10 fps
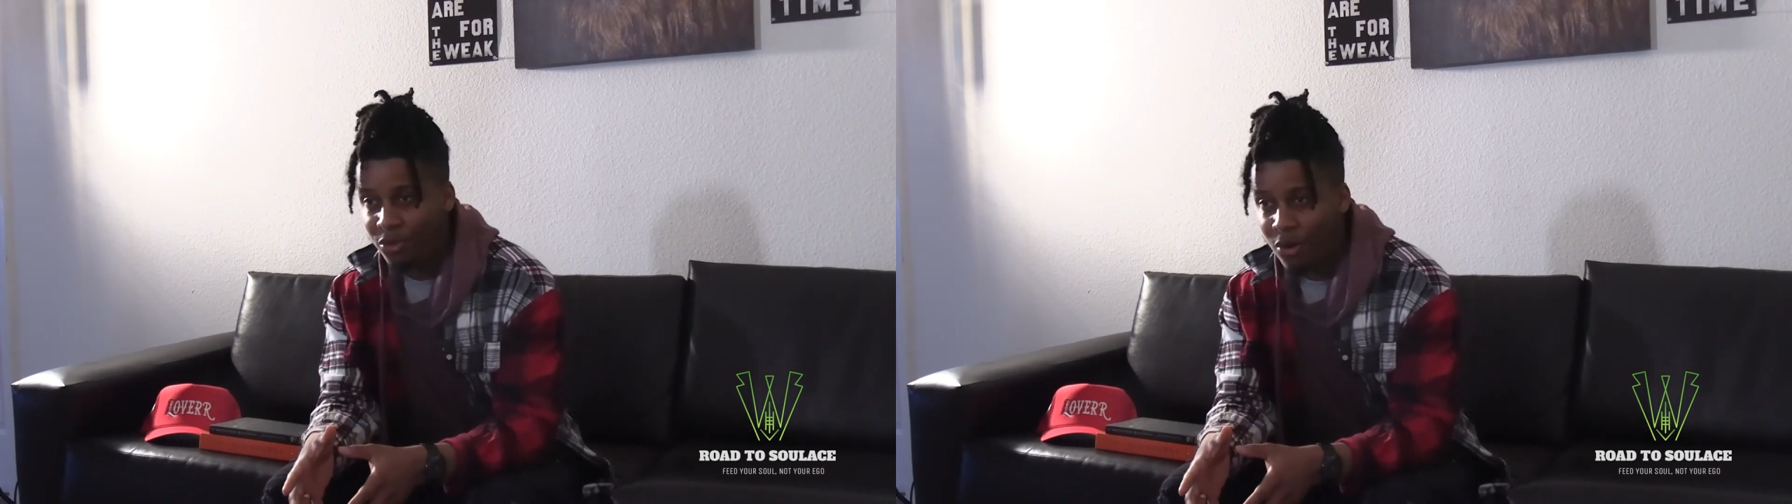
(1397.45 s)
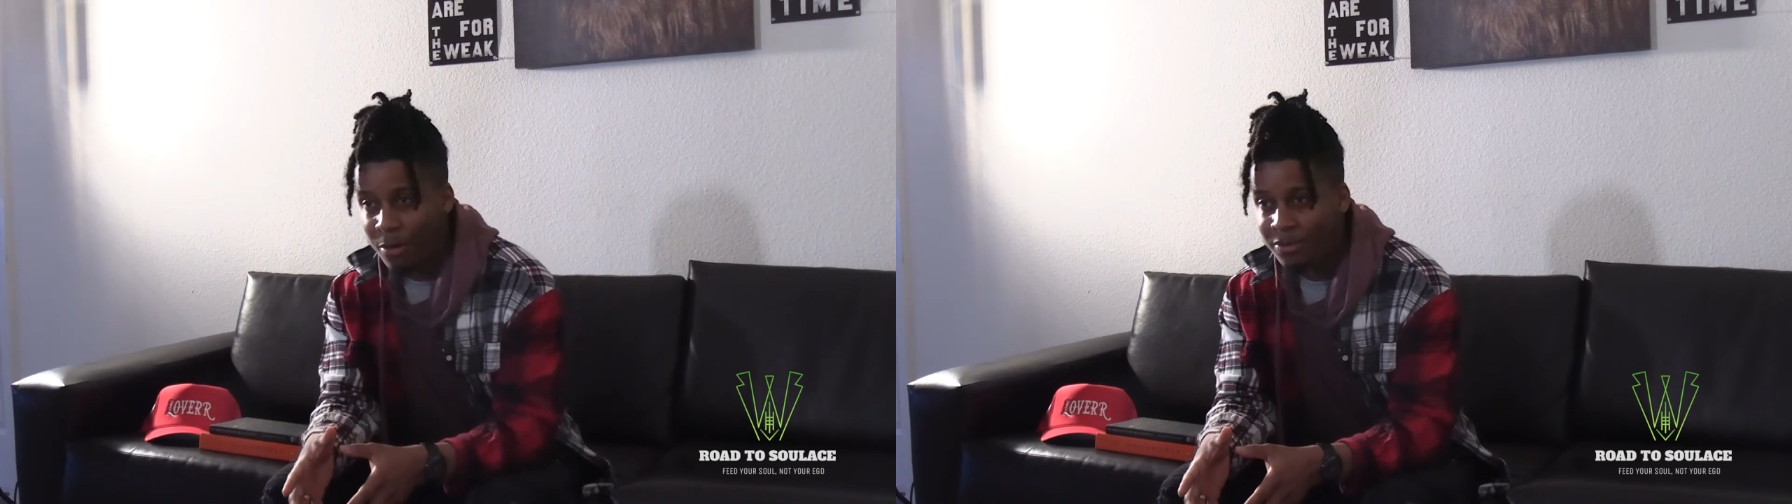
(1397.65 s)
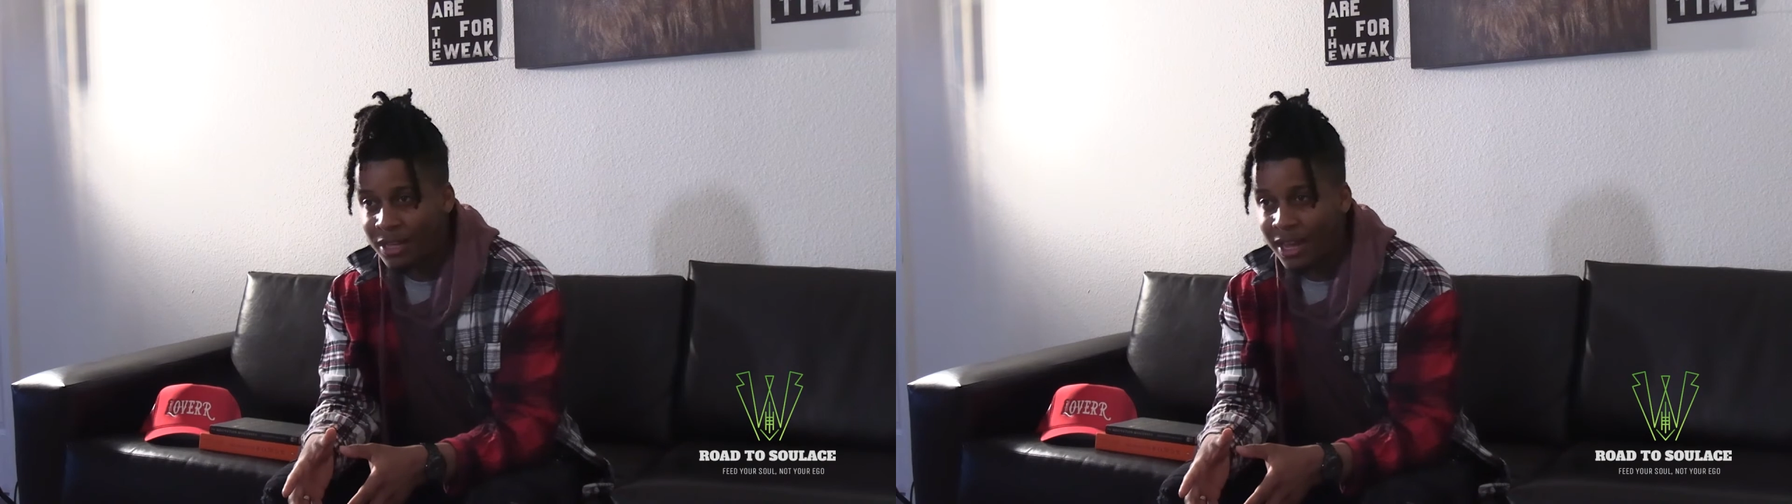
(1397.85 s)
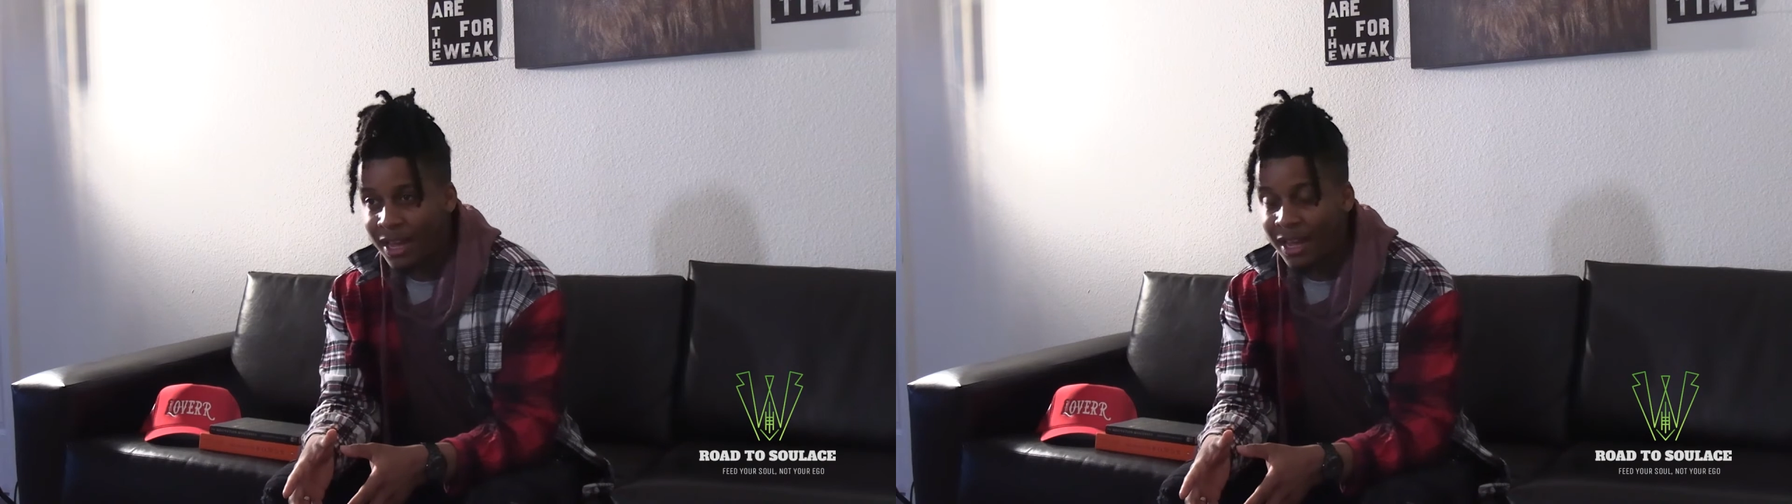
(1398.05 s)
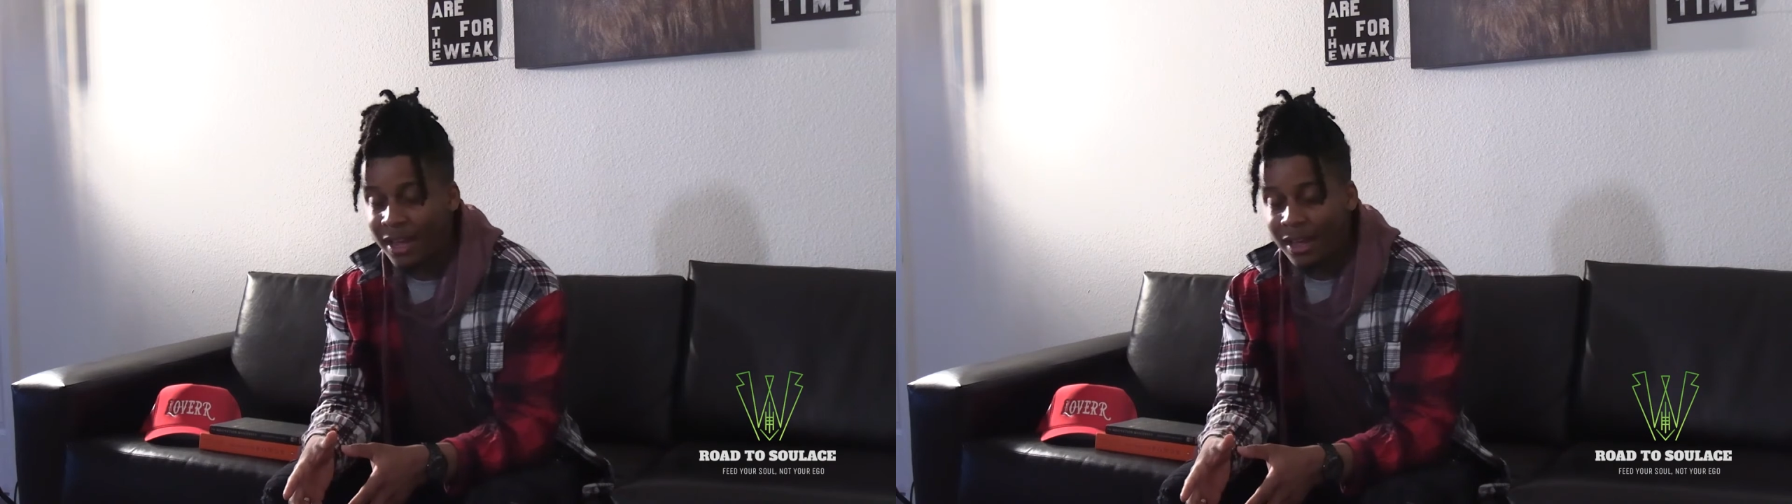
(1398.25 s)
You know what I'm
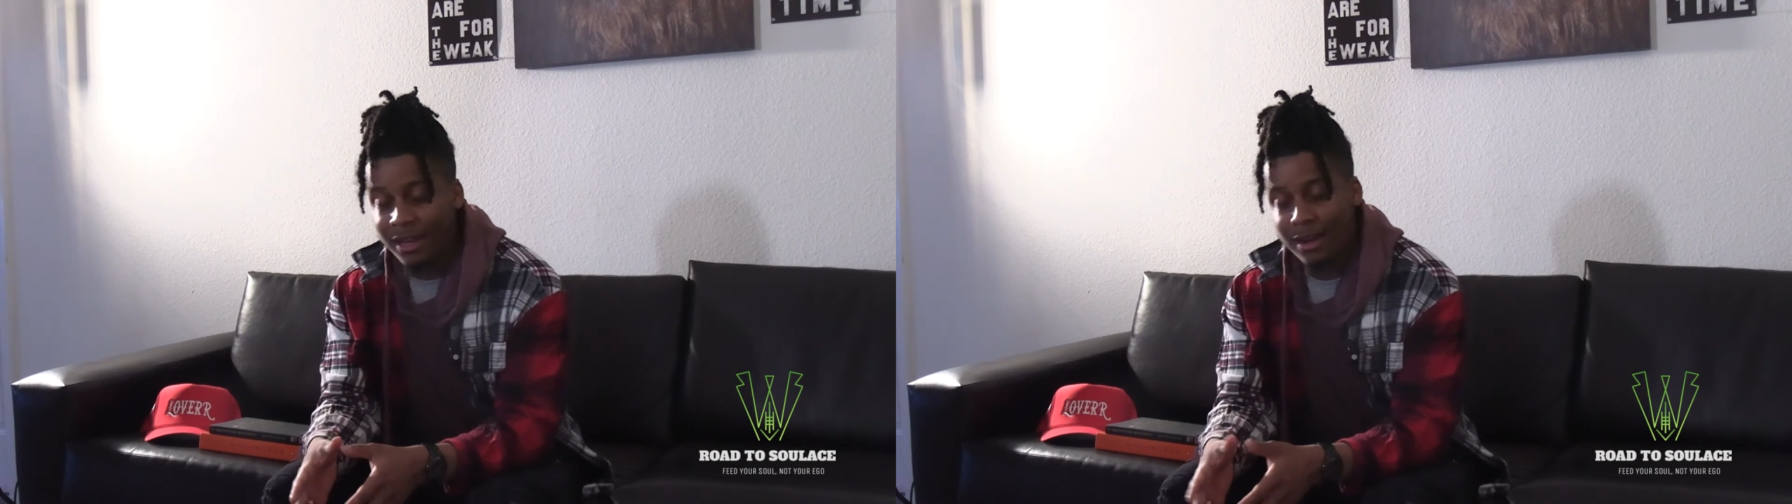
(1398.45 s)
saying?